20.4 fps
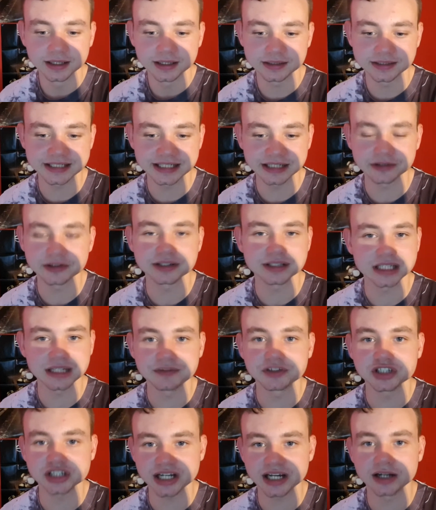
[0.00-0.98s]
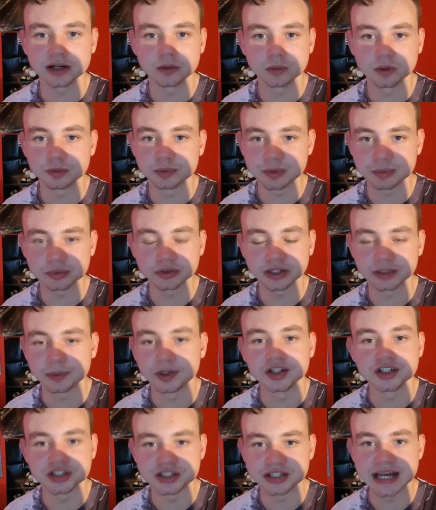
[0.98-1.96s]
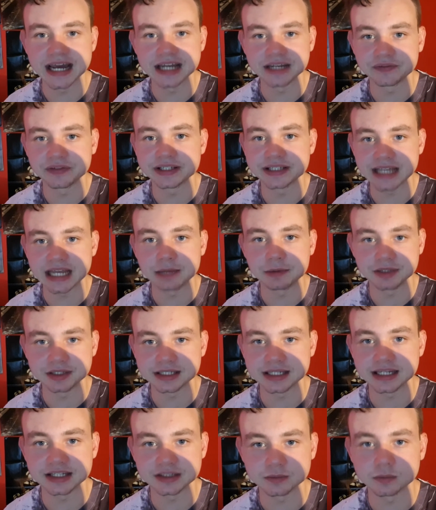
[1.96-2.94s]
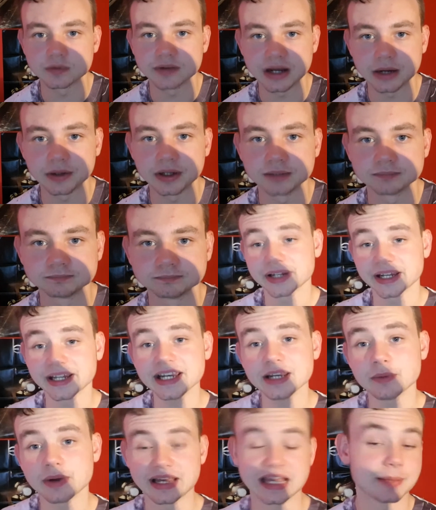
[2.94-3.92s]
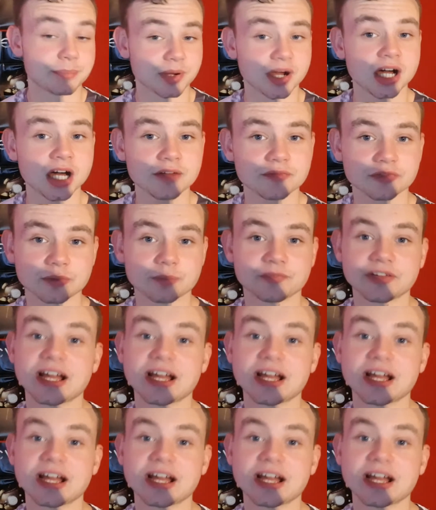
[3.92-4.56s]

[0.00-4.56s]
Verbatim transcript: Seriously, the channel would be pretty much dead this gaming season without him. But anyway, apart from